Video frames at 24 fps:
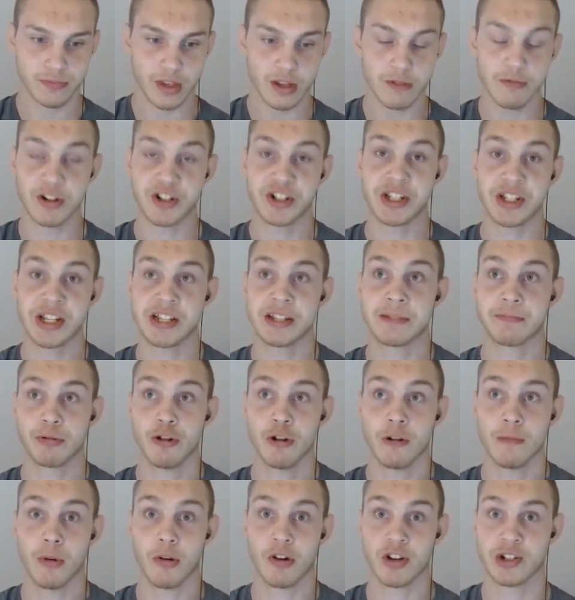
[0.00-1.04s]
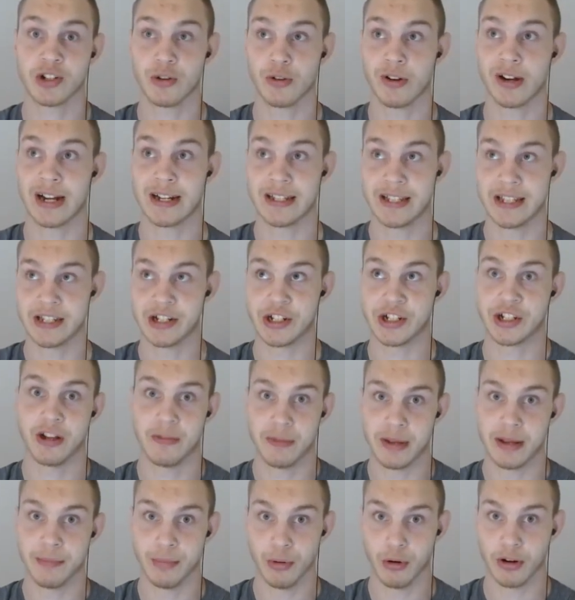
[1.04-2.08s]
which these pro-abortion organizations
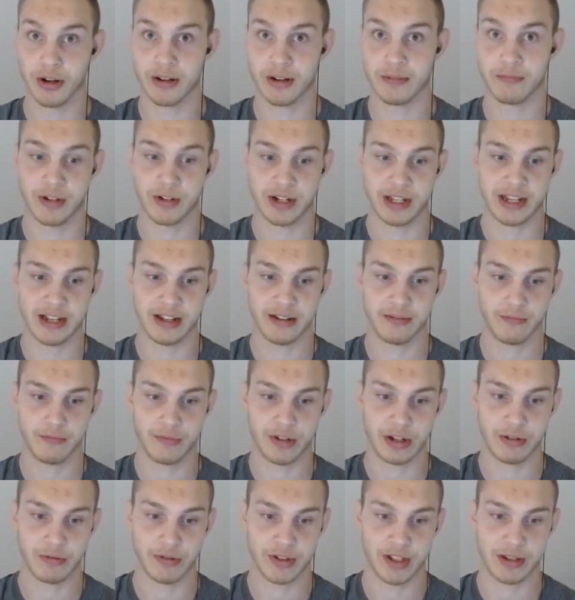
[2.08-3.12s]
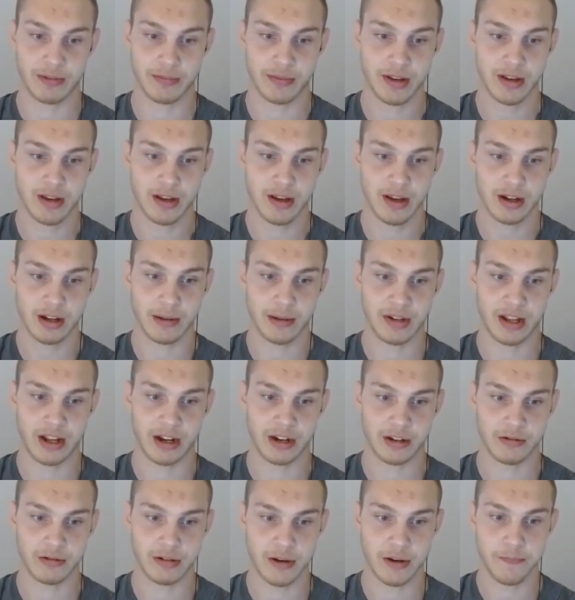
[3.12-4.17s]
should be aborted when you get, when you really come
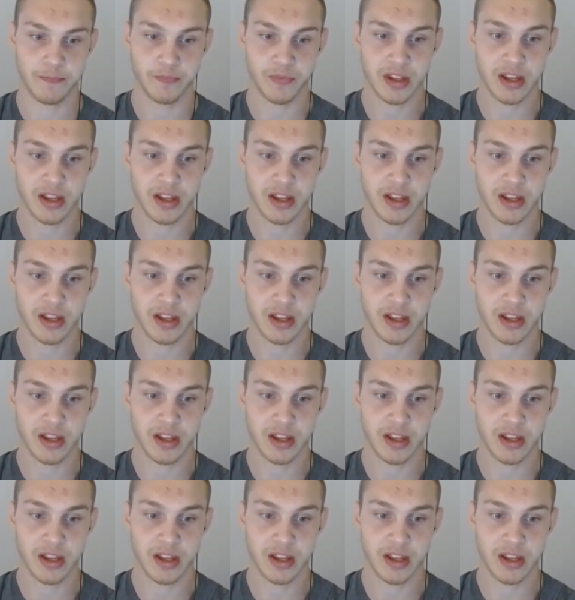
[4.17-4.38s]
down to it.